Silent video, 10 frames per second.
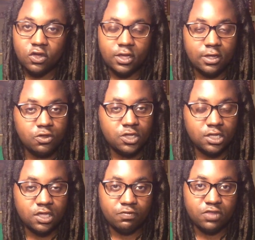
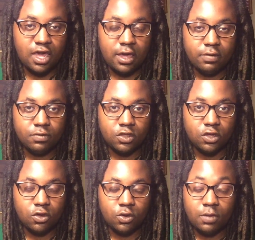energies sometimes you
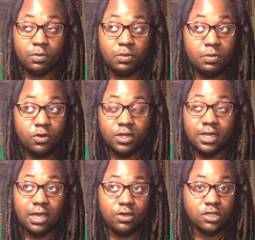know remember
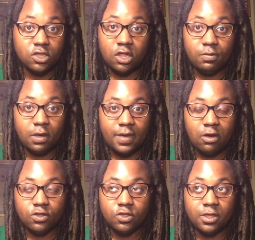in aries is all about
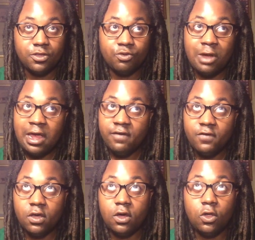power so they thrive
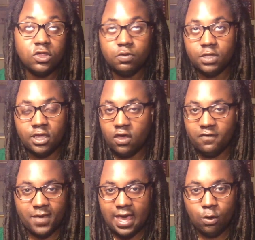ultimately off
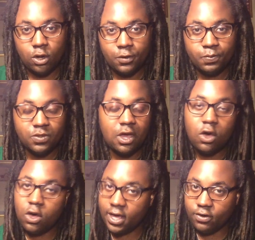power not
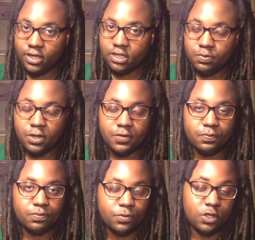all aries but
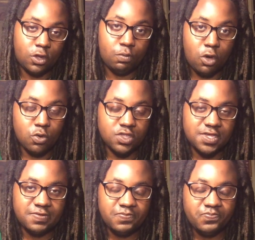you know
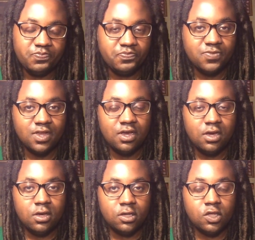most
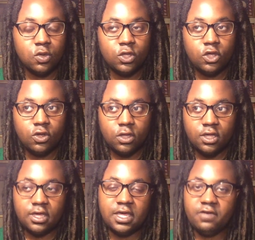so when you're
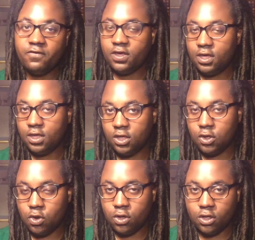giving
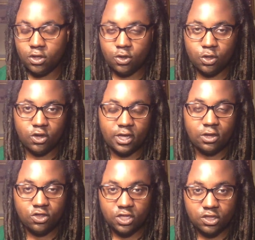your you know your
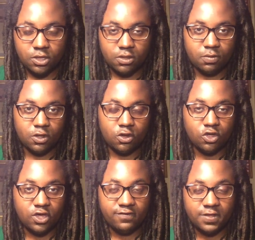energy to them you know
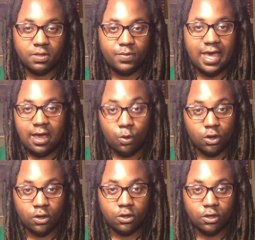you're giving them
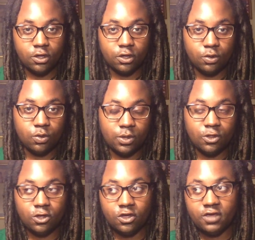power you know
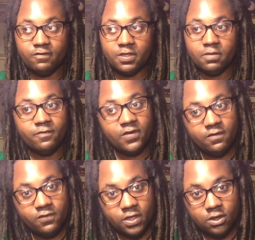whether you're giving them
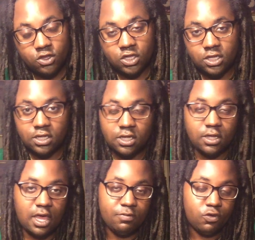fearful energy
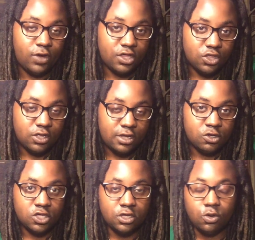admiration
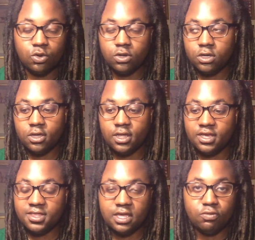energy or
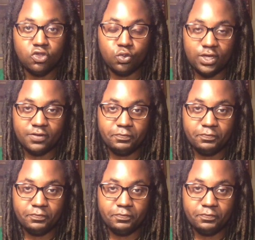anything in between